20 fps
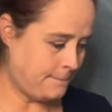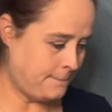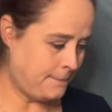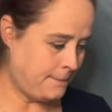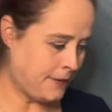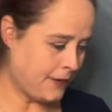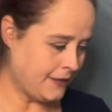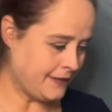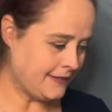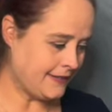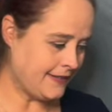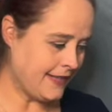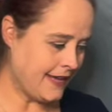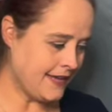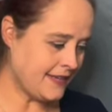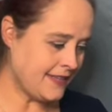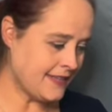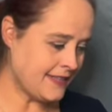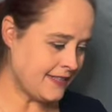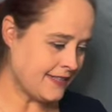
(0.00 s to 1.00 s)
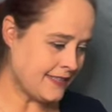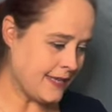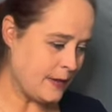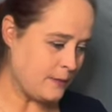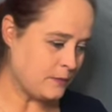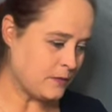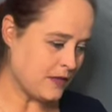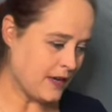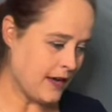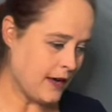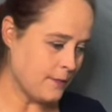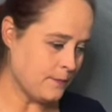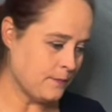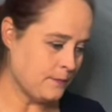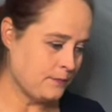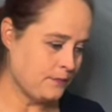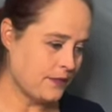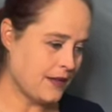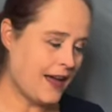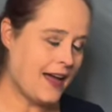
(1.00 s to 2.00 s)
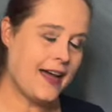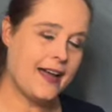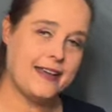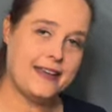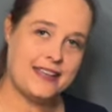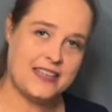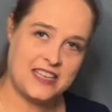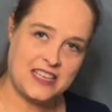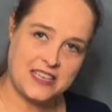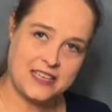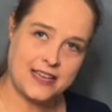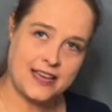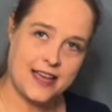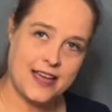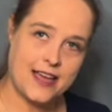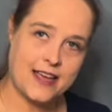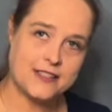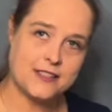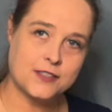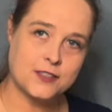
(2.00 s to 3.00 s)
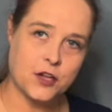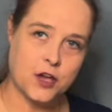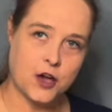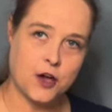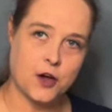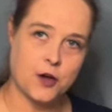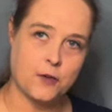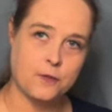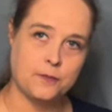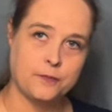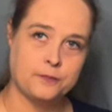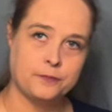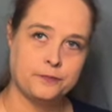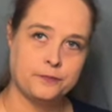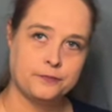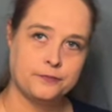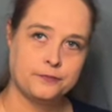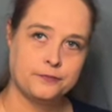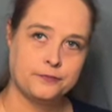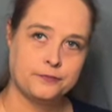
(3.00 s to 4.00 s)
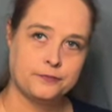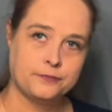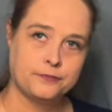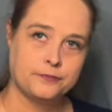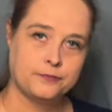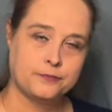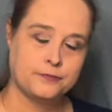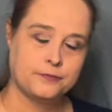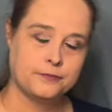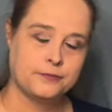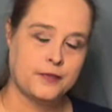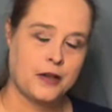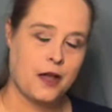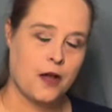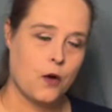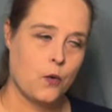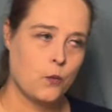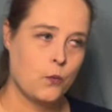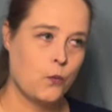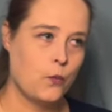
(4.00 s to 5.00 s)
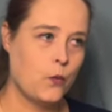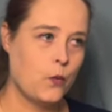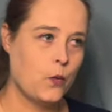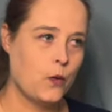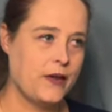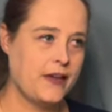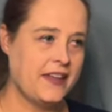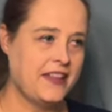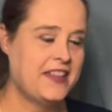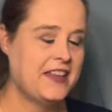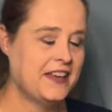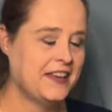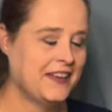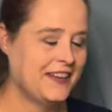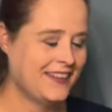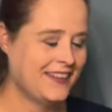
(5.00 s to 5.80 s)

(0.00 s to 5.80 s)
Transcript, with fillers: but then in the same time, IKEA has come with